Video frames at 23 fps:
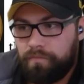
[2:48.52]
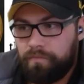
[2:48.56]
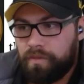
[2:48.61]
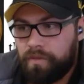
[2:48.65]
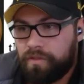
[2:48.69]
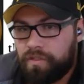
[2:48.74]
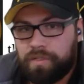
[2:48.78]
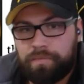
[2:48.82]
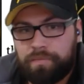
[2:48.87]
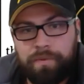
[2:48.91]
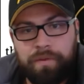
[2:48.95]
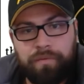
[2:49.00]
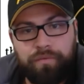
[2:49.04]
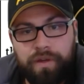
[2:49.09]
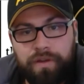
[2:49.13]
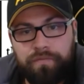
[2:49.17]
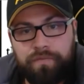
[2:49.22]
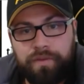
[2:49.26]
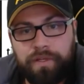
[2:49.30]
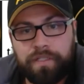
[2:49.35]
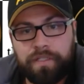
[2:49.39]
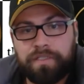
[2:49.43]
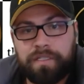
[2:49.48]
Just been
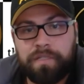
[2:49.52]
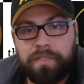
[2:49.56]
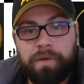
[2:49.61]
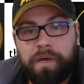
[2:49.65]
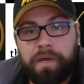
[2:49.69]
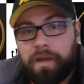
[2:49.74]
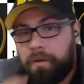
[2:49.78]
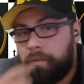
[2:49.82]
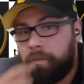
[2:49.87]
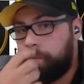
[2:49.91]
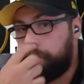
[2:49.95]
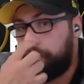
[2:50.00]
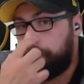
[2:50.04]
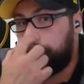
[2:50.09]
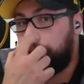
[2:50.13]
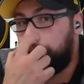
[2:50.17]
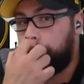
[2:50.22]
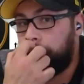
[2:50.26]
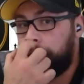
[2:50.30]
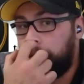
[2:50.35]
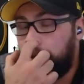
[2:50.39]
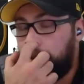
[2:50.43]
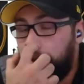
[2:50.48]
reinvesting, but we
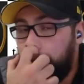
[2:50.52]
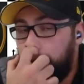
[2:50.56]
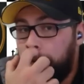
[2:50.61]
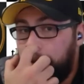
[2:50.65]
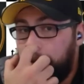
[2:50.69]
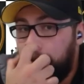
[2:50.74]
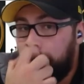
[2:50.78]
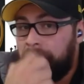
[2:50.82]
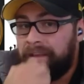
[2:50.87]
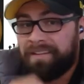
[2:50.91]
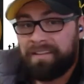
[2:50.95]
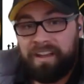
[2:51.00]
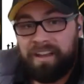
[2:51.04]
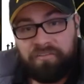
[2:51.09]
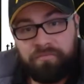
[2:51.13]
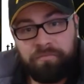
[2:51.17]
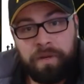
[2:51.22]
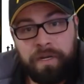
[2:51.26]
put enough